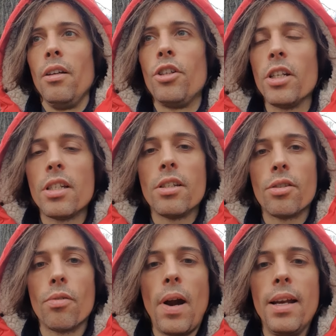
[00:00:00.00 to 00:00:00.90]
justice
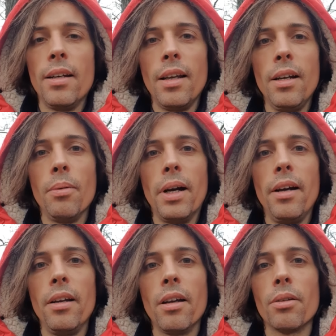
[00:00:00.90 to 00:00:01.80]
threatened anywhere,
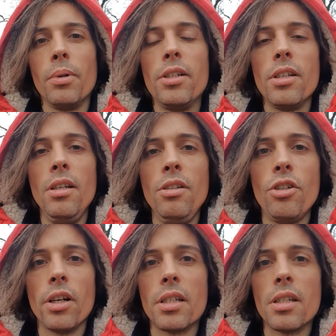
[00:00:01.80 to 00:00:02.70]
in other words
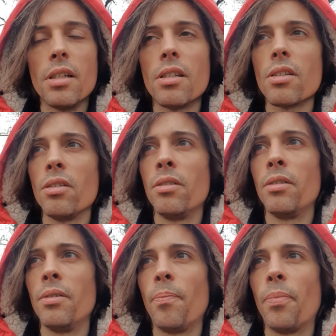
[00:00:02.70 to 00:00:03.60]
injustice
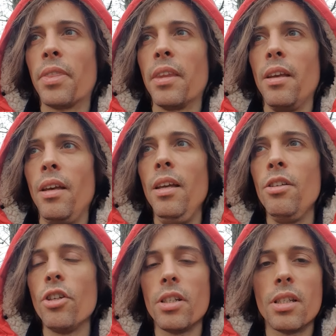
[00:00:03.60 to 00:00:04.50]

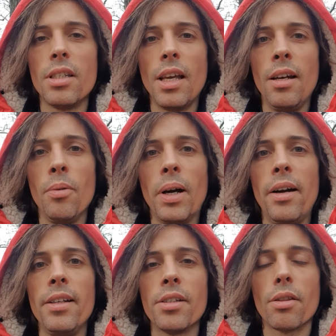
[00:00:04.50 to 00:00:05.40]
injustice anywhere
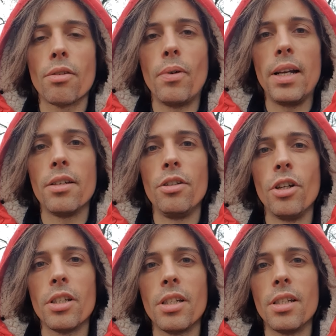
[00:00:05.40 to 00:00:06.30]
is a threat to
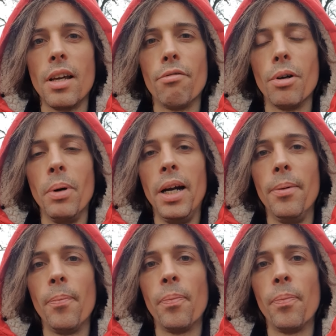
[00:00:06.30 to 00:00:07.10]
justice everywhere.